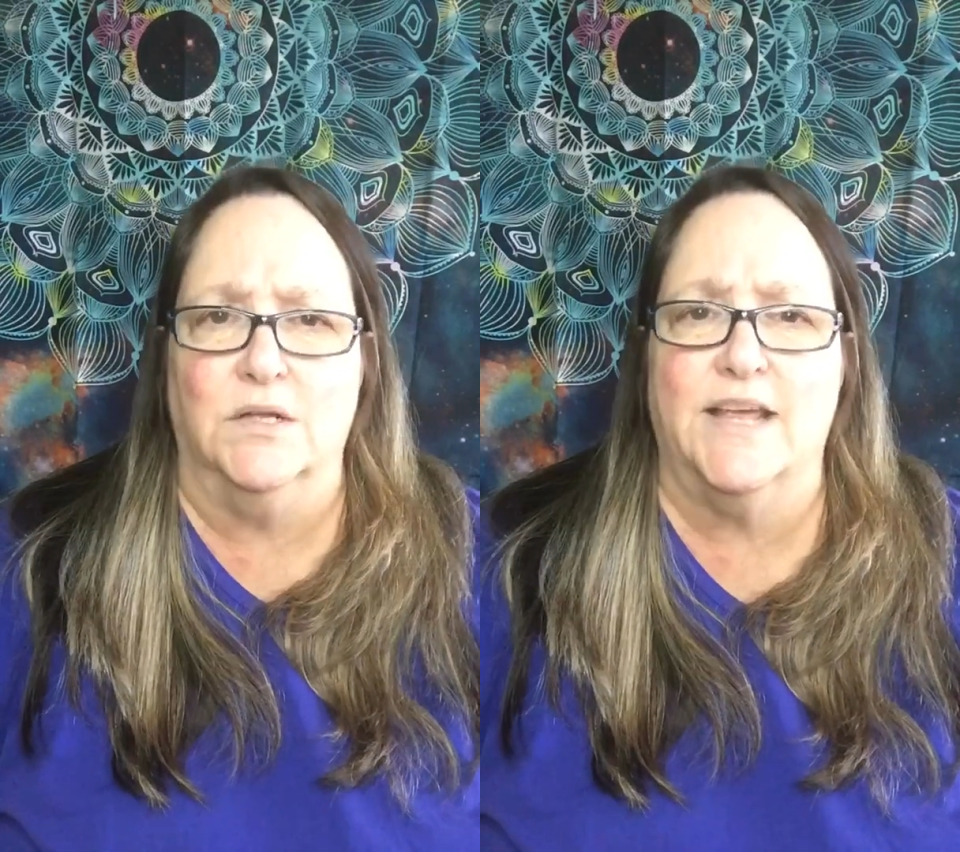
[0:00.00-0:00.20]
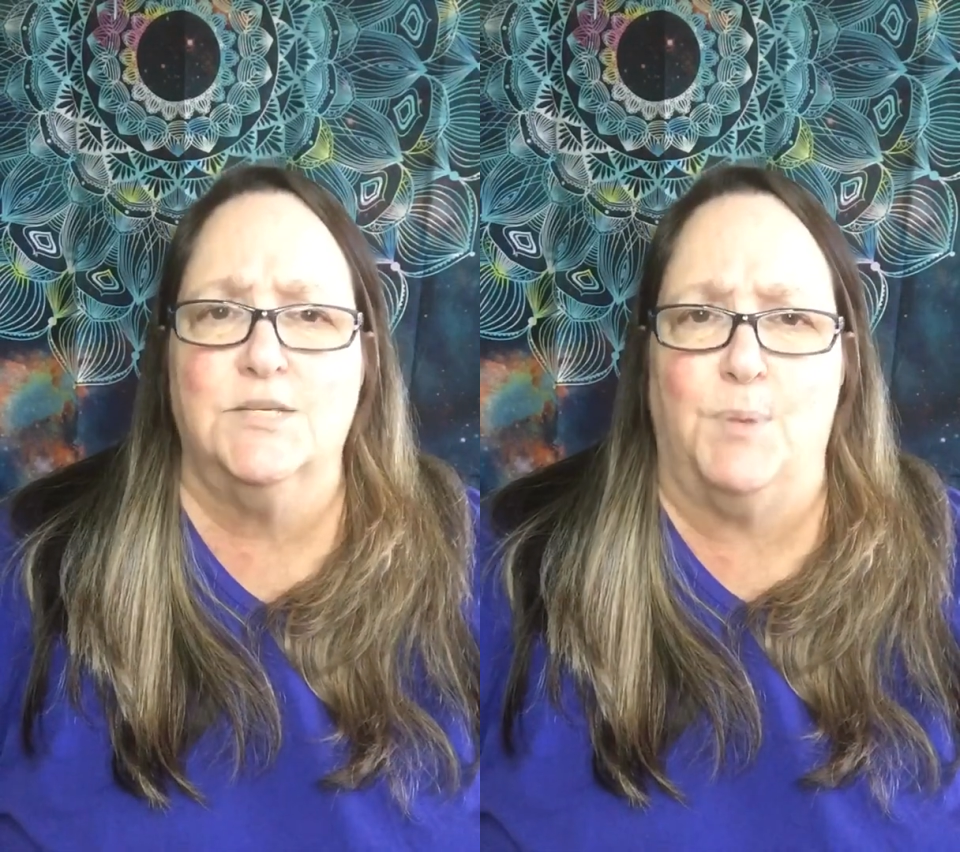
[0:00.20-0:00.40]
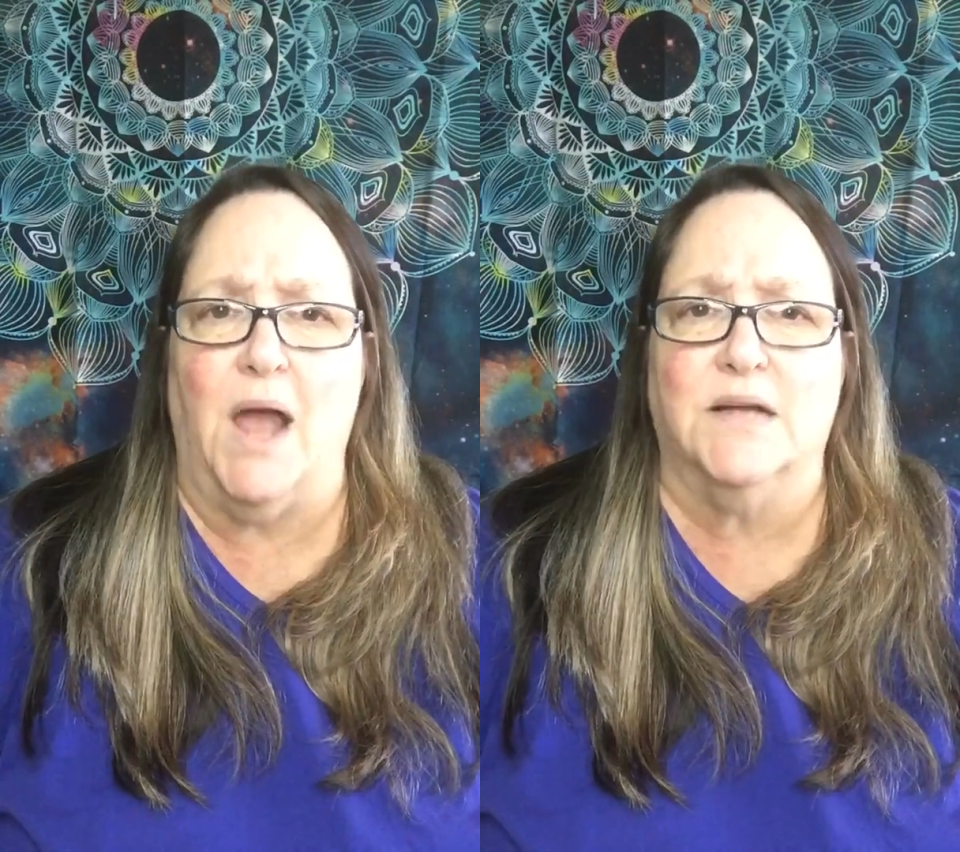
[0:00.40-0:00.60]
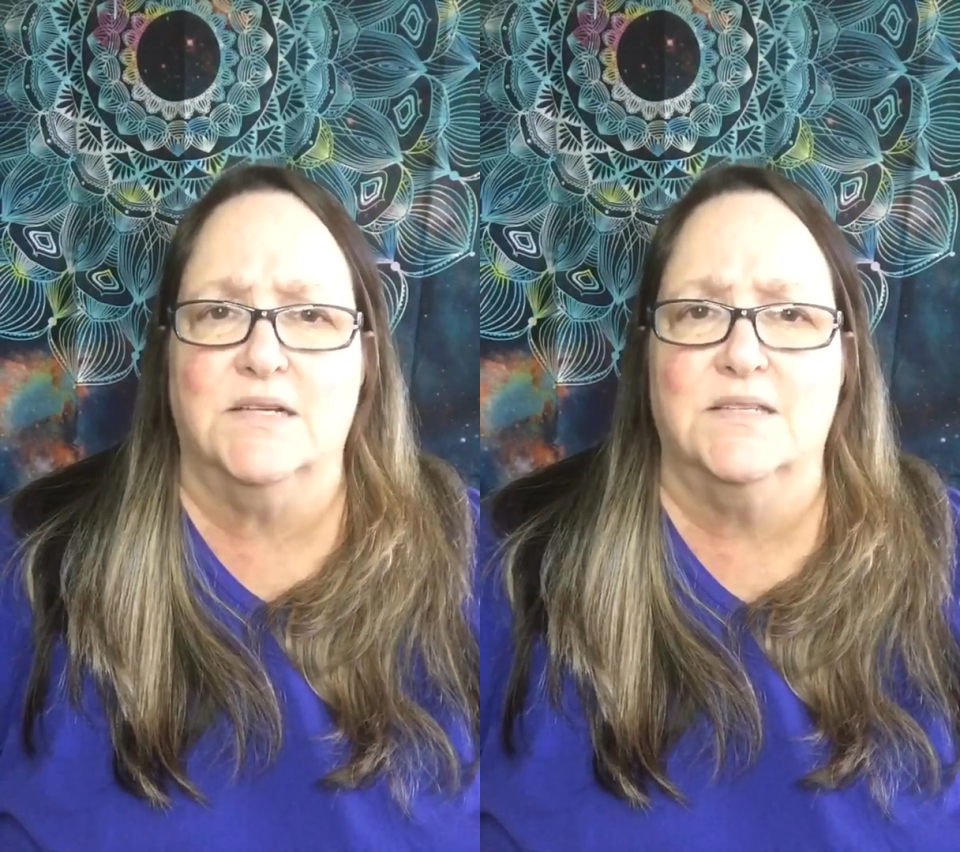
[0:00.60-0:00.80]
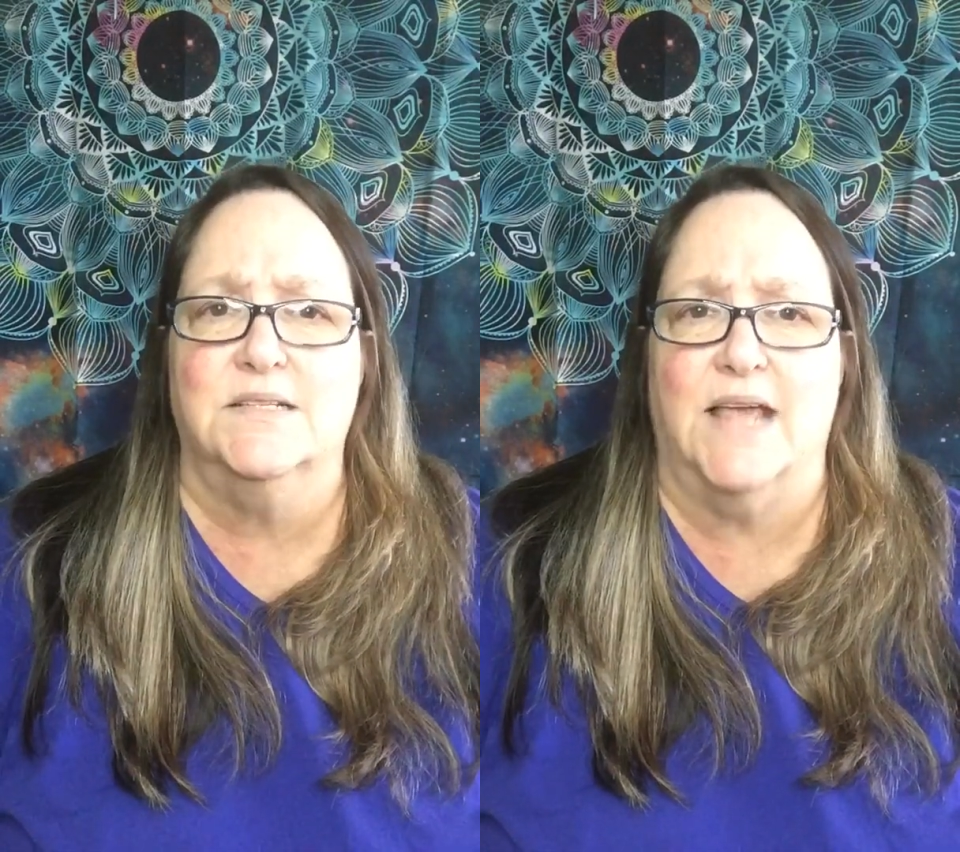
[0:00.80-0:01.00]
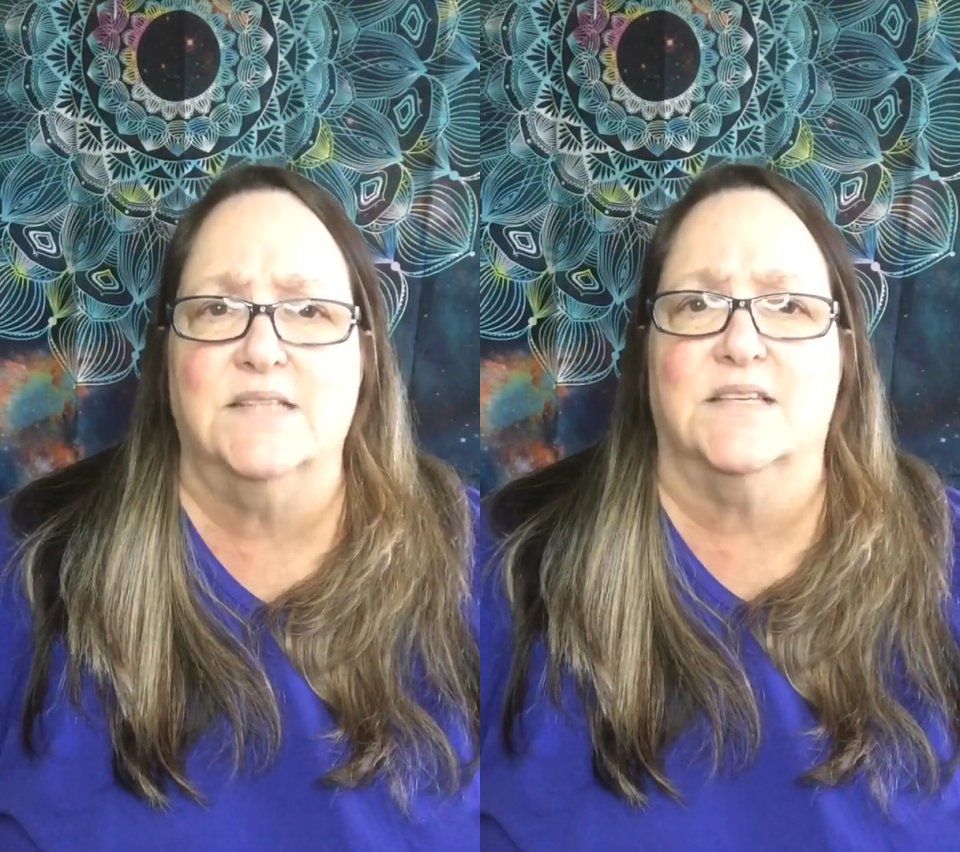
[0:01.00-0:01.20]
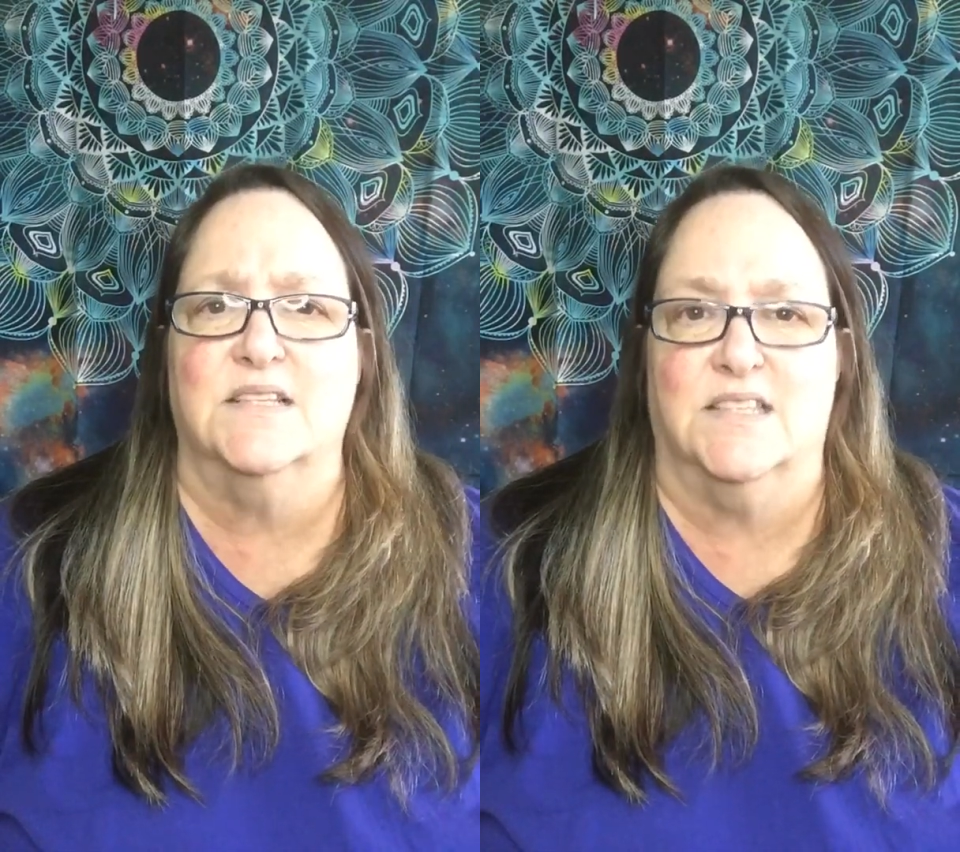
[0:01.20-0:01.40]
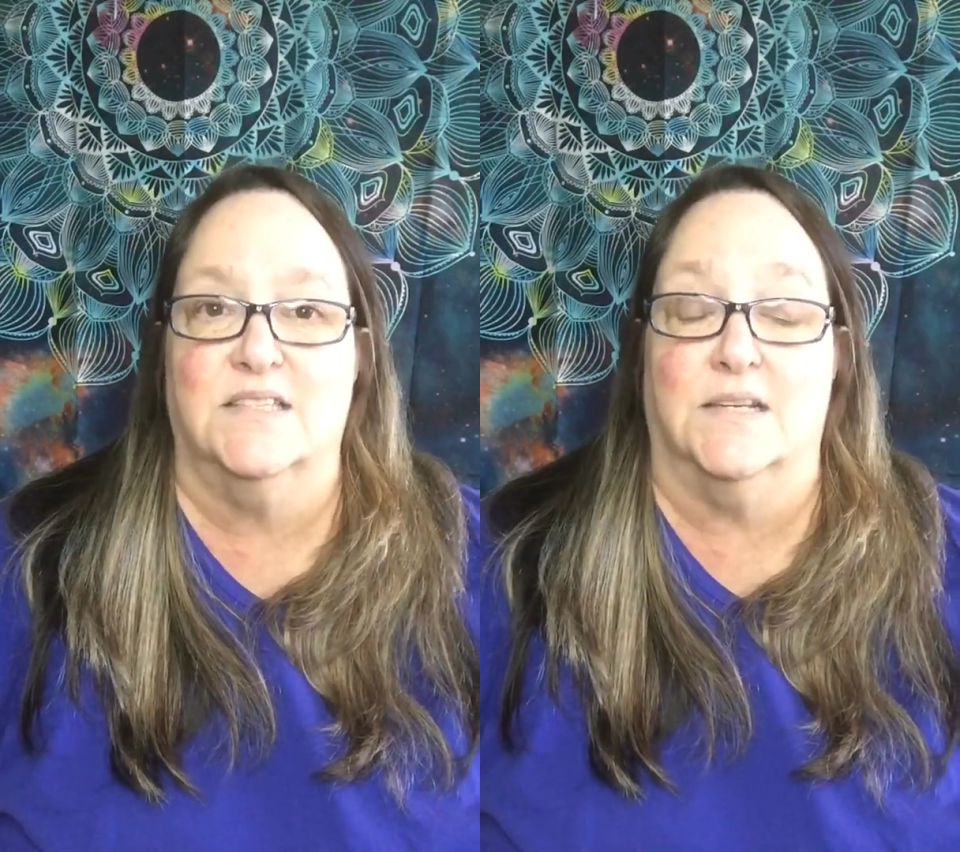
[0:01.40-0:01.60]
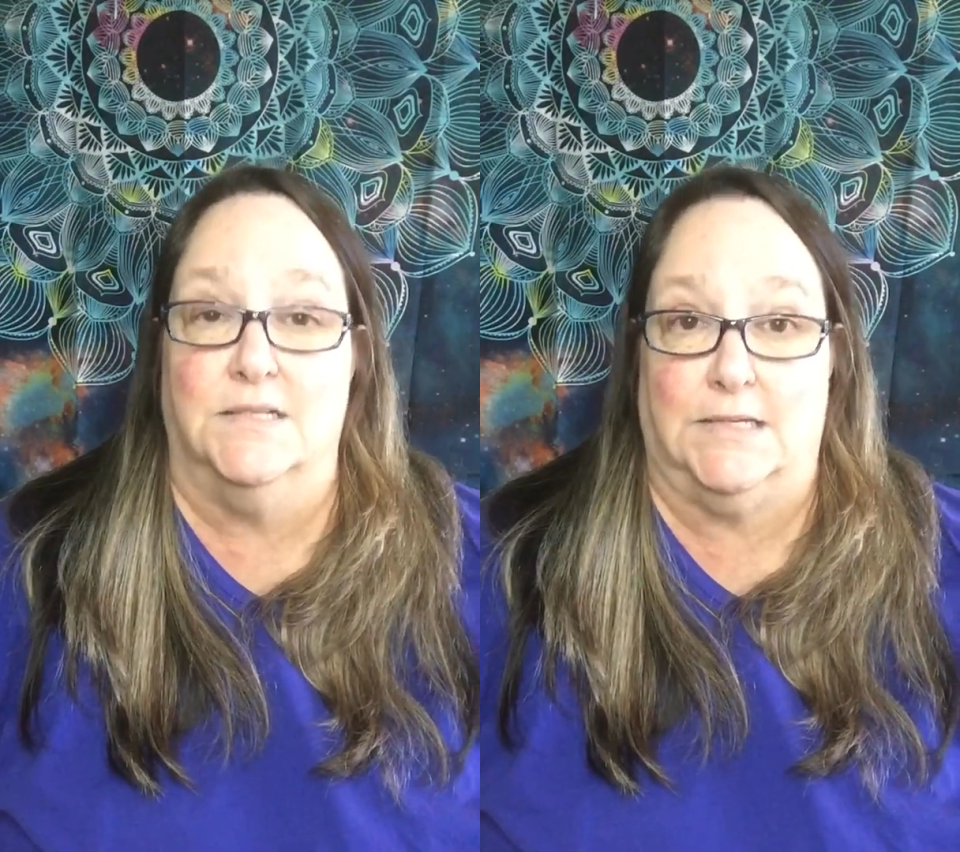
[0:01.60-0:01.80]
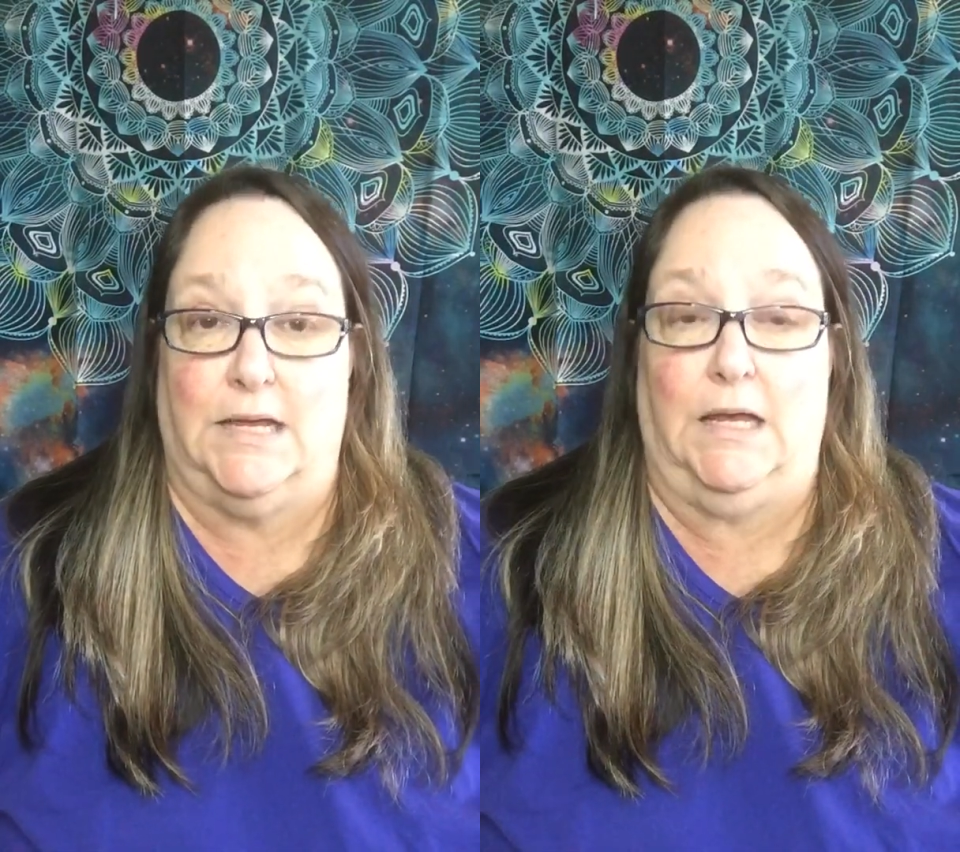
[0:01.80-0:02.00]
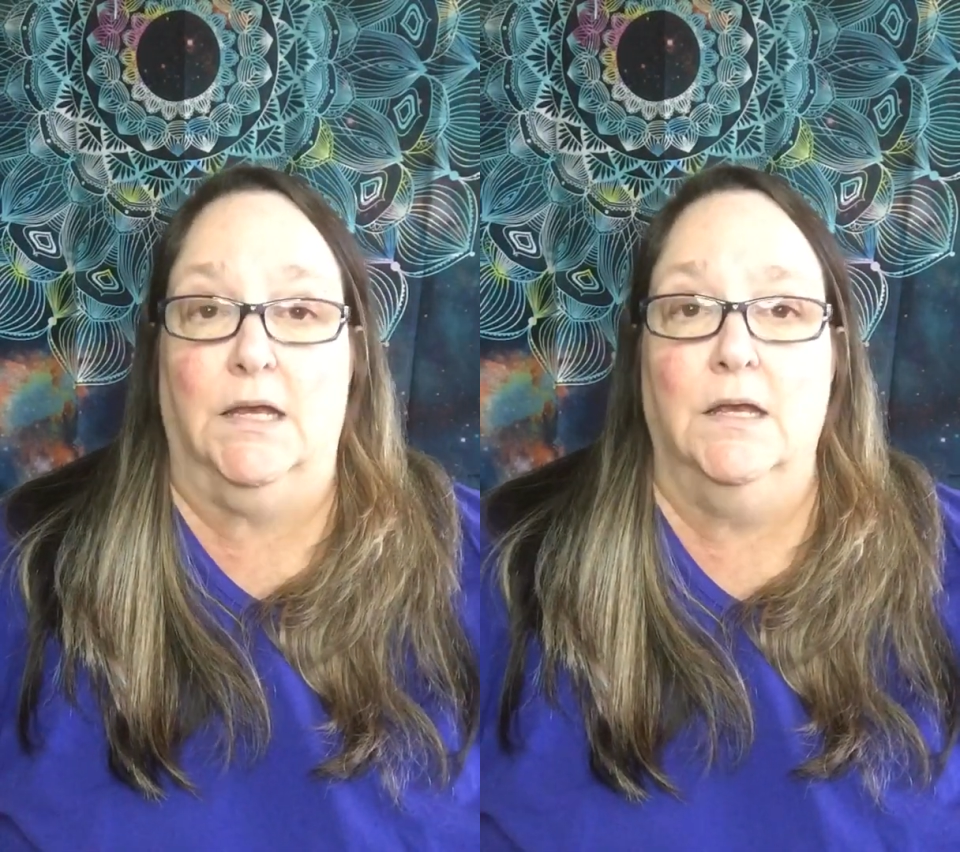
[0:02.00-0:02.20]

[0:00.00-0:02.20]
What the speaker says: It takes practice and it takes consistency.